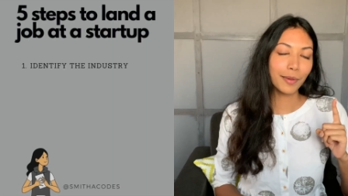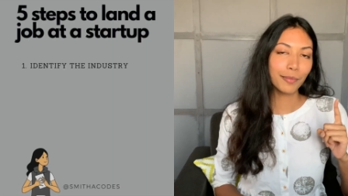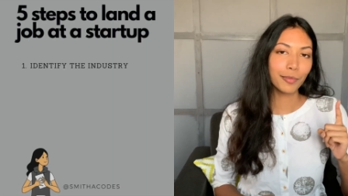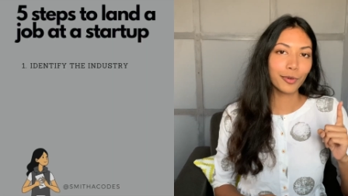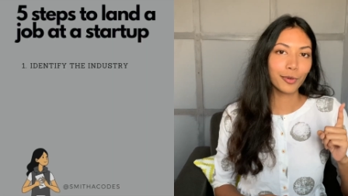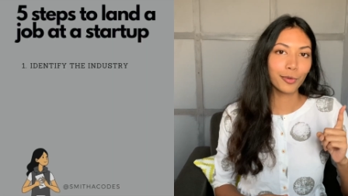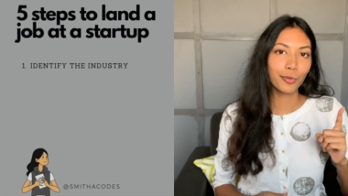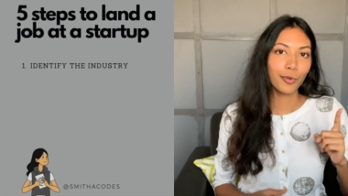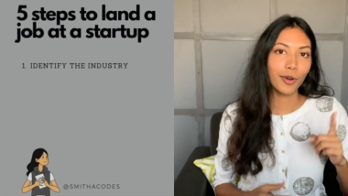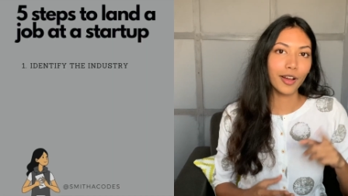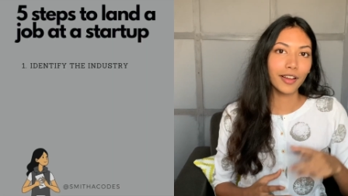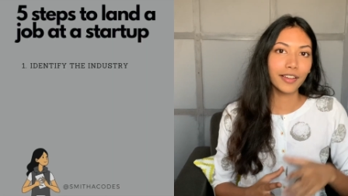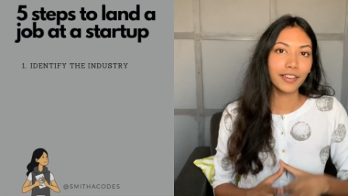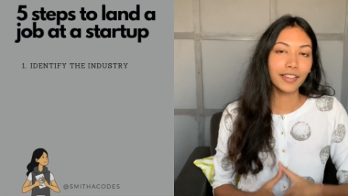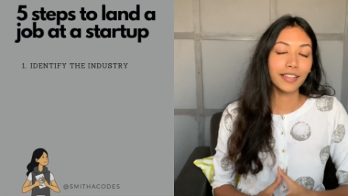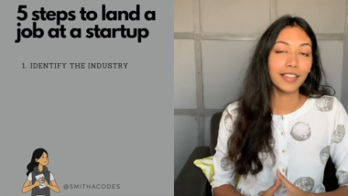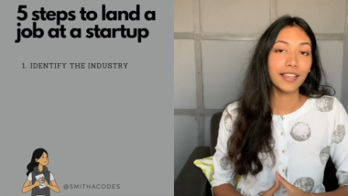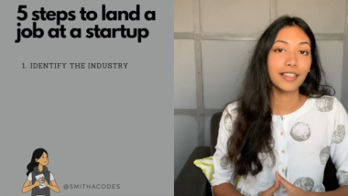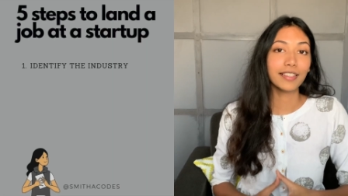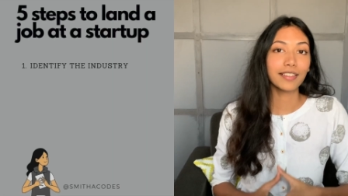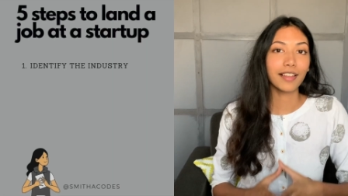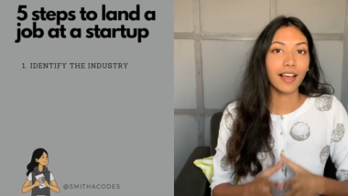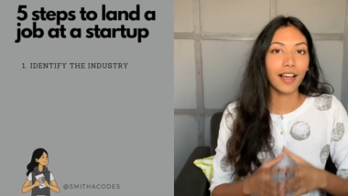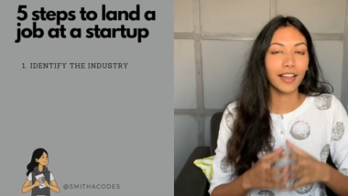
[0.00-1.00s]
one
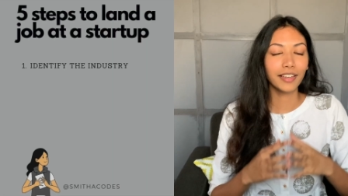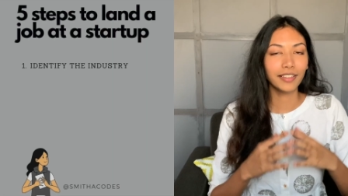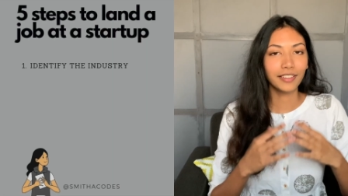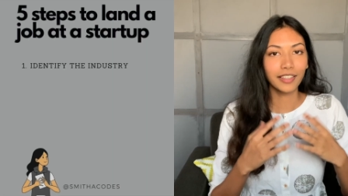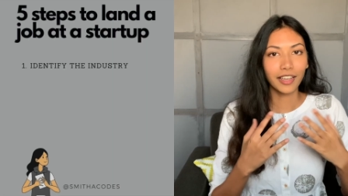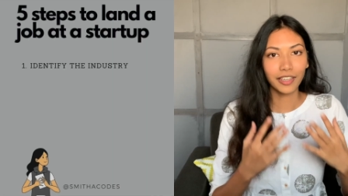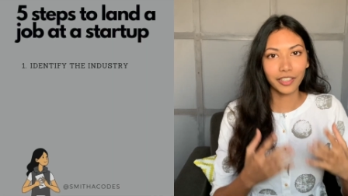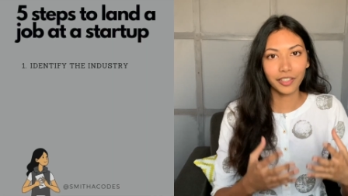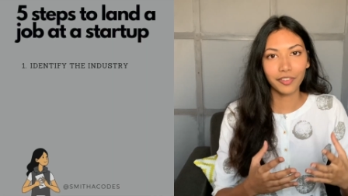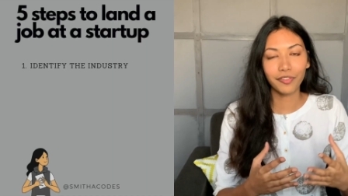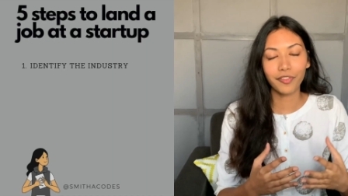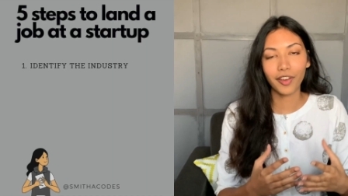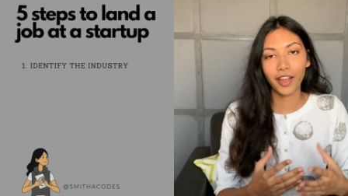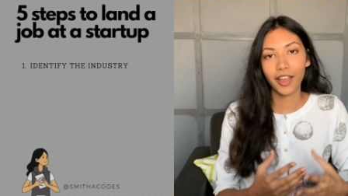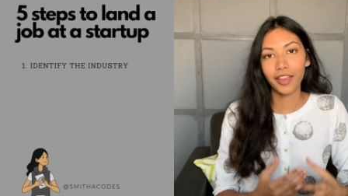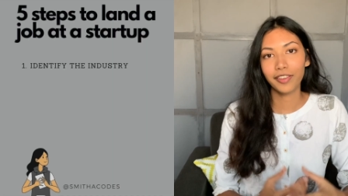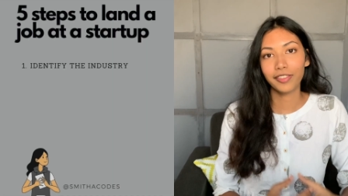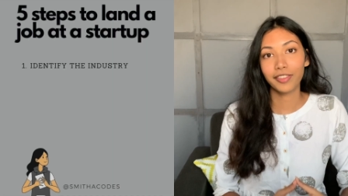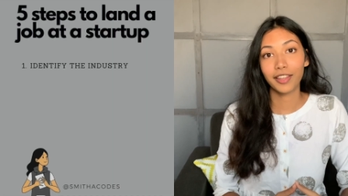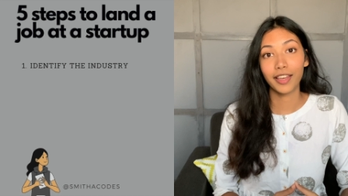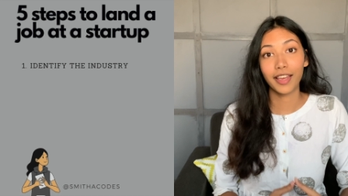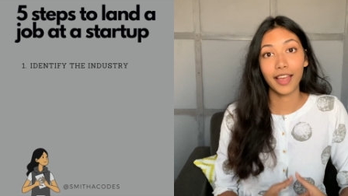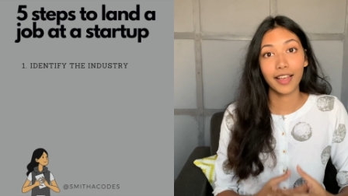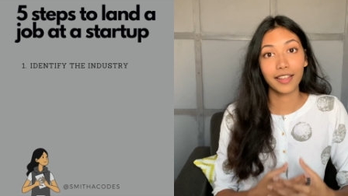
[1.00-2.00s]
is identifying
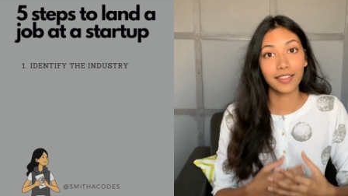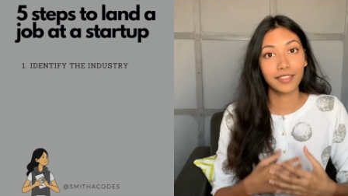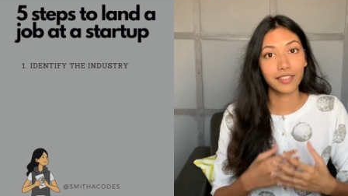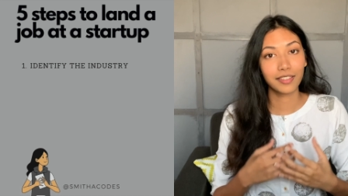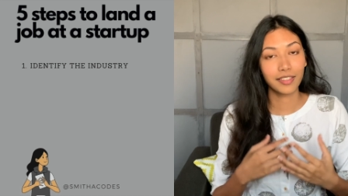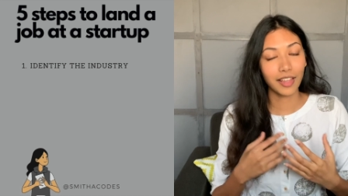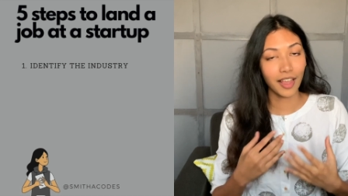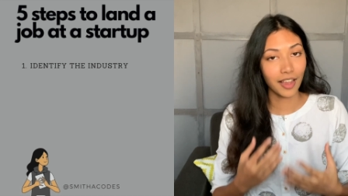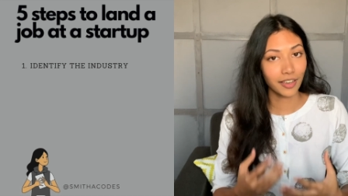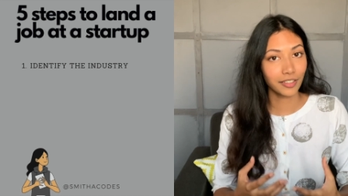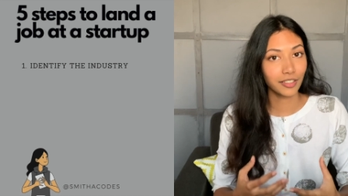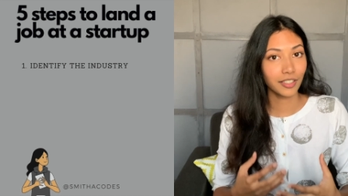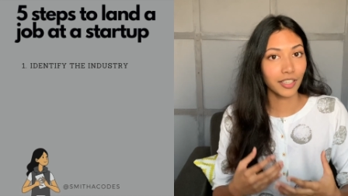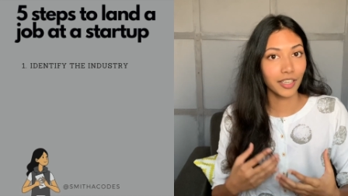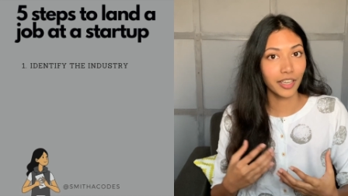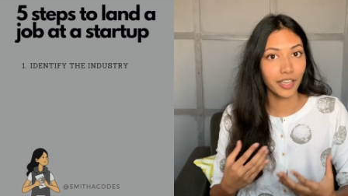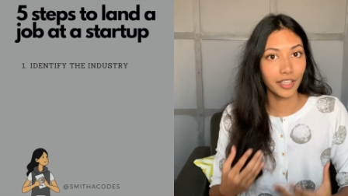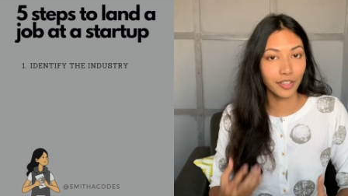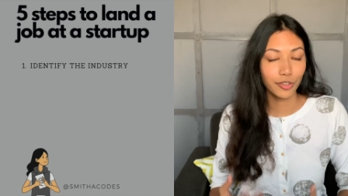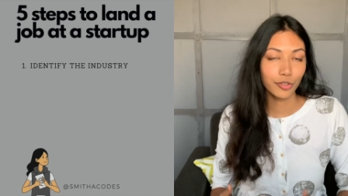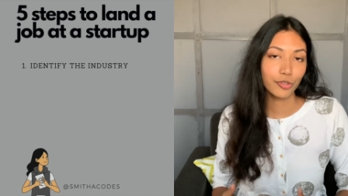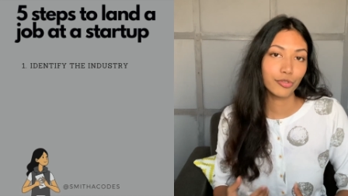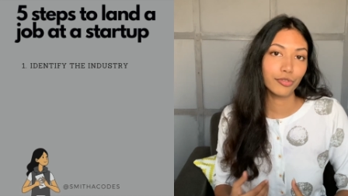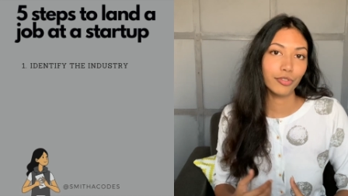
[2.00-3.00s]
the exact
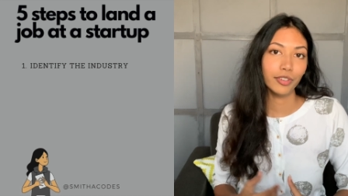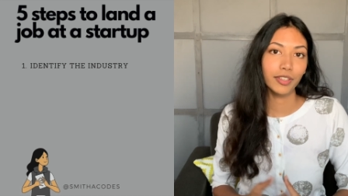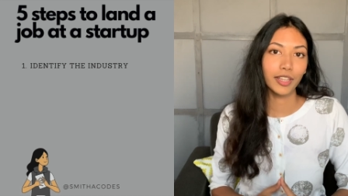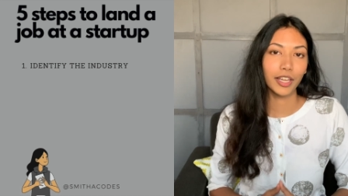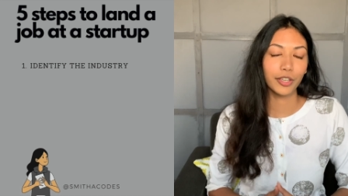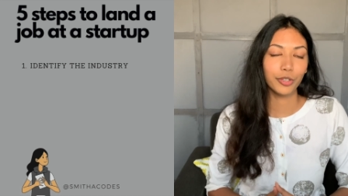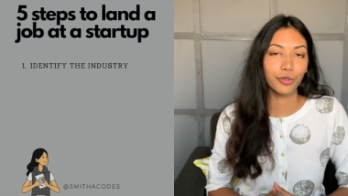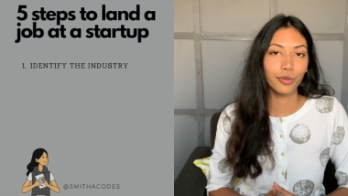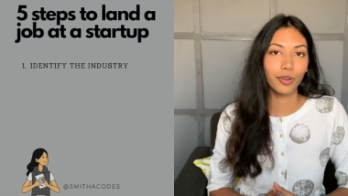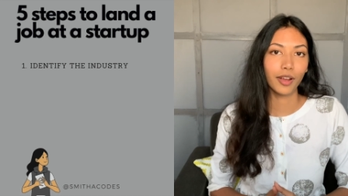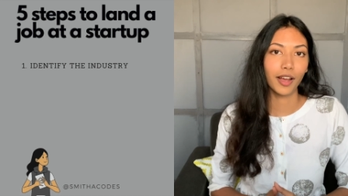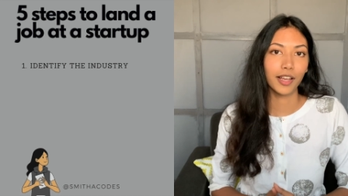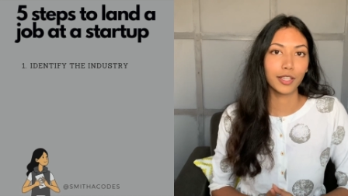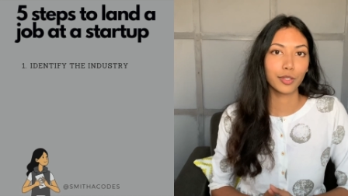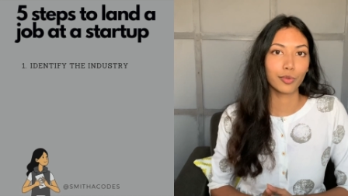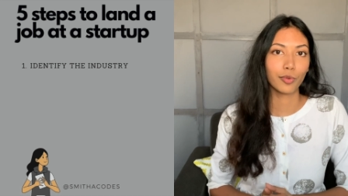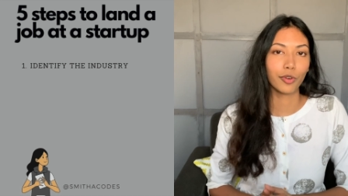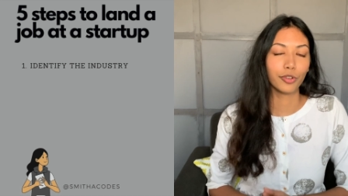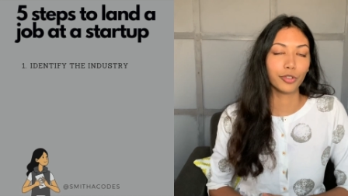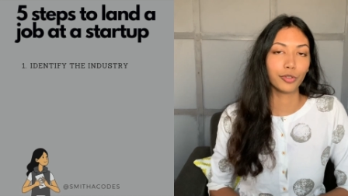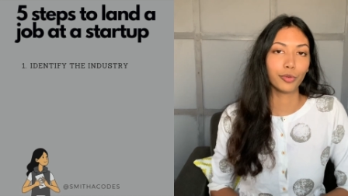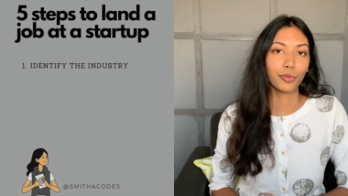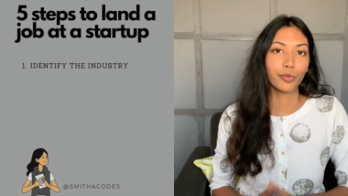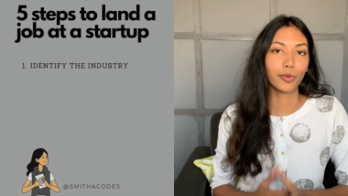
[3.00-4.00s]
industry that you guys
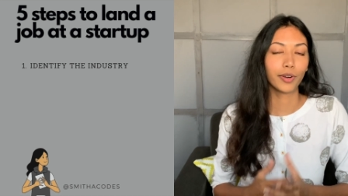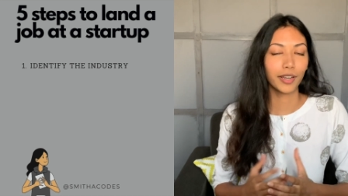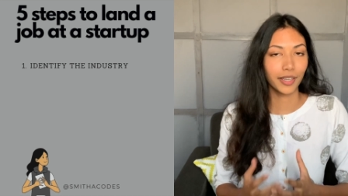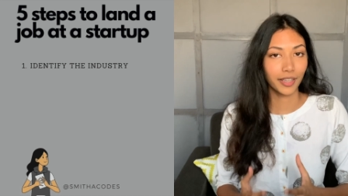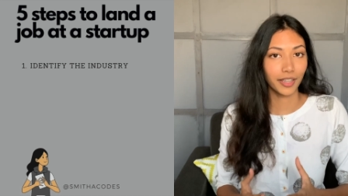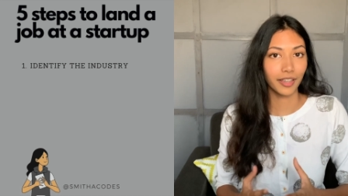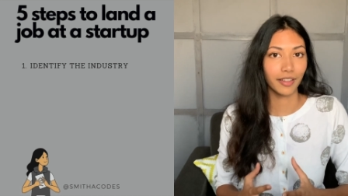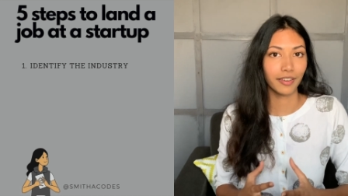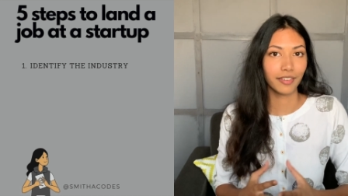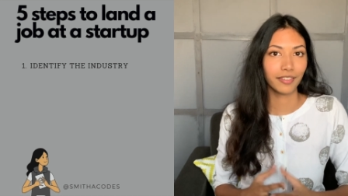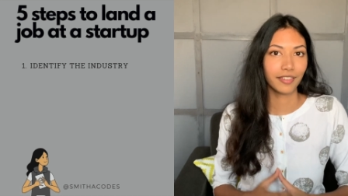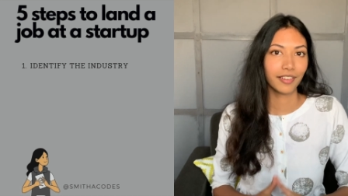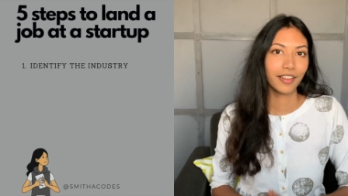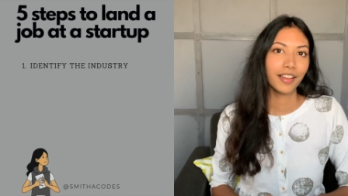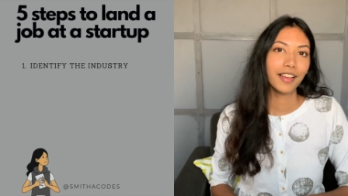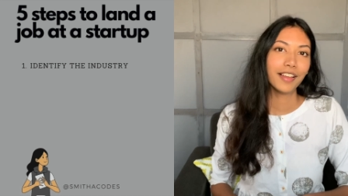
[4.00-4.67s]
want to work in.